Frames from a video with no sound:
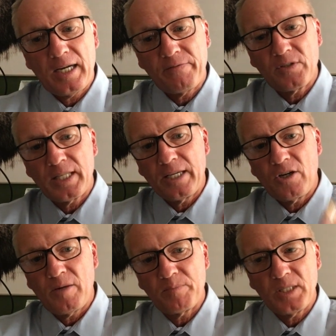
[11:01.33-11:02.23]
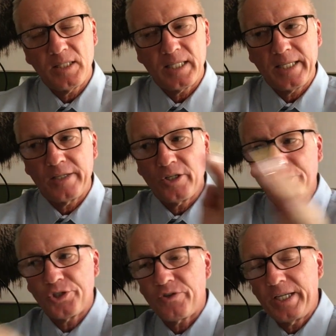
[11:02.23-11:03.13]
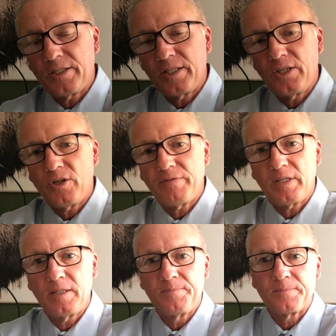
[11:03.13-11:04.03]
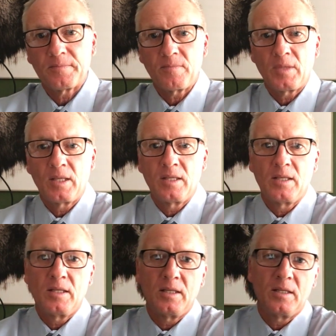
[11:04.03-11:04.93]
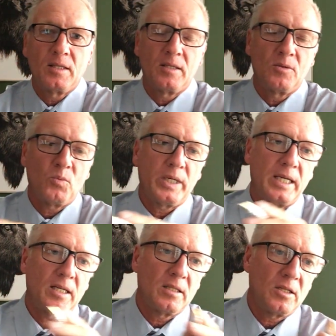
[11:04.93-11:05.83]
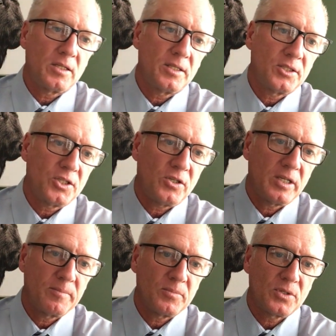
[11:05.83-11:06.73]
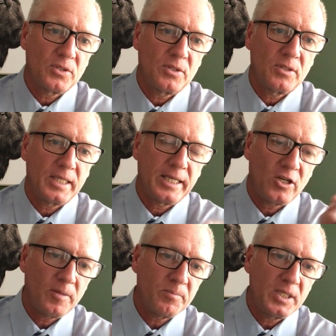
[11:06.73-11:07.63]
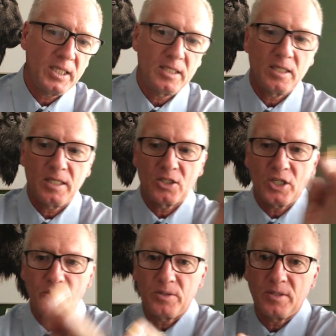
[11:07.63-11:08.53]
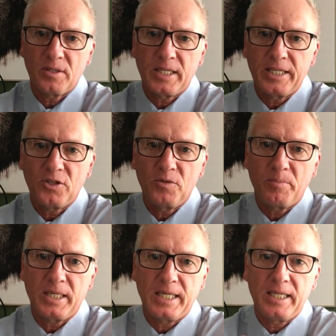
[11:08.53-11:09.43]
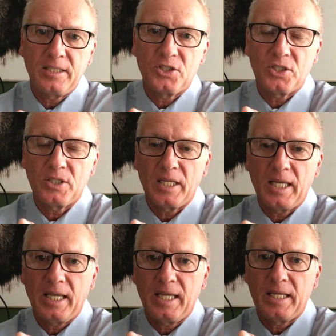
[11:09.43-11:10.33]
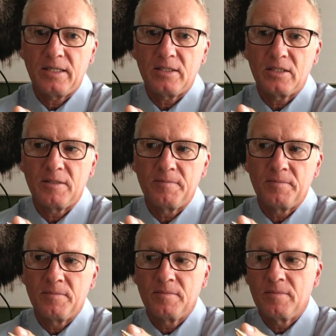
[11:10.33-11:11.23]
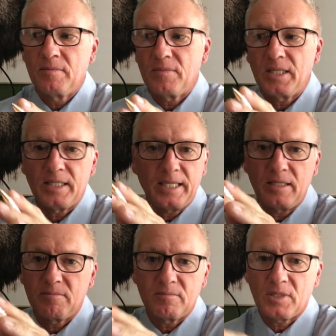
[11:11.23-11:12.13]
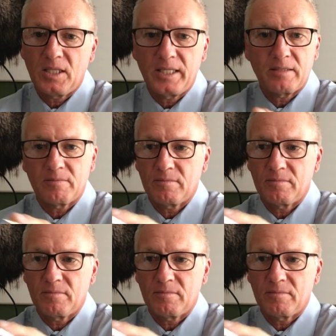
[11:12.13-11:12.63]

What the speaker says: after they opt in, they can go straight to the offer. Where a lot of the times they opt in and go to the thank you page and then they click,